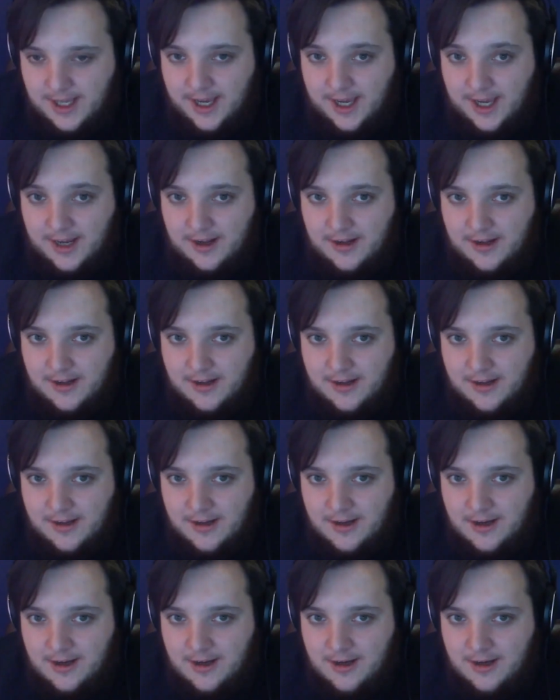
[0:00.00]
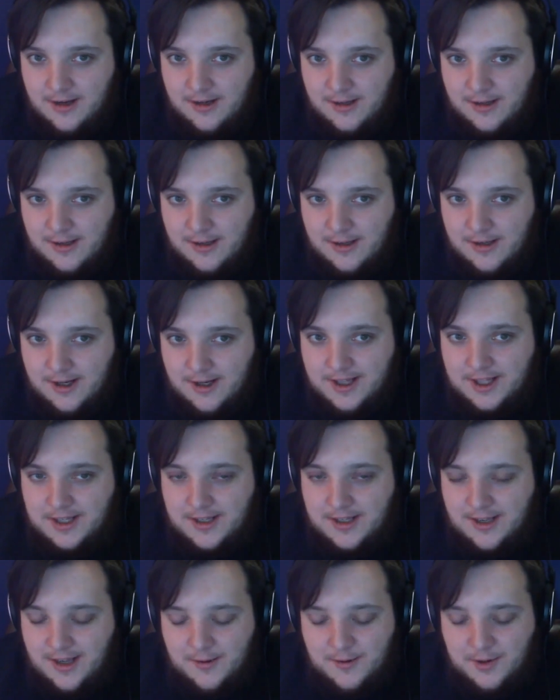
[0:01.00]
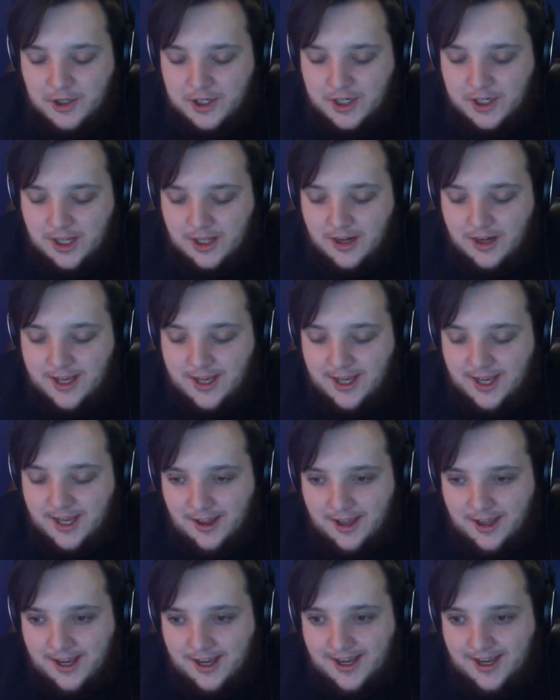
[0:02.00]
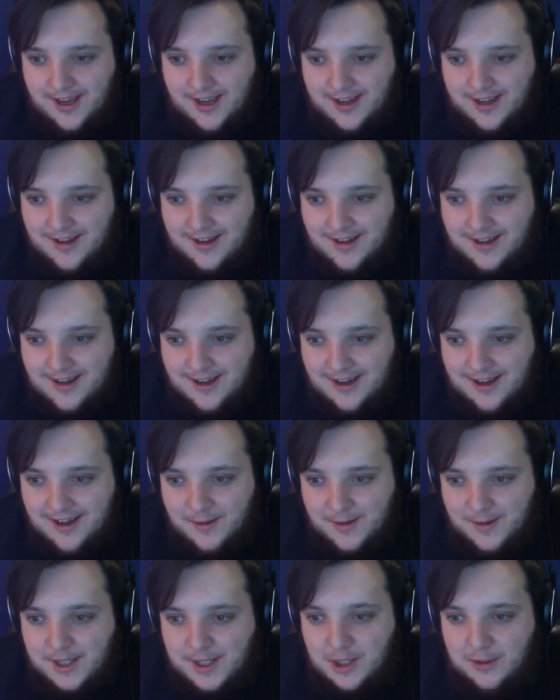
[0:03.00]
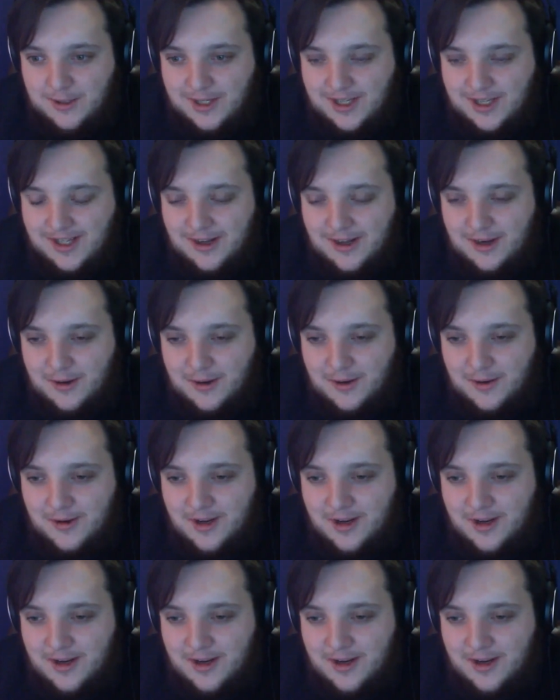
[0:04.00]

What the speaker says: like it was just clunky. Like it was too slow.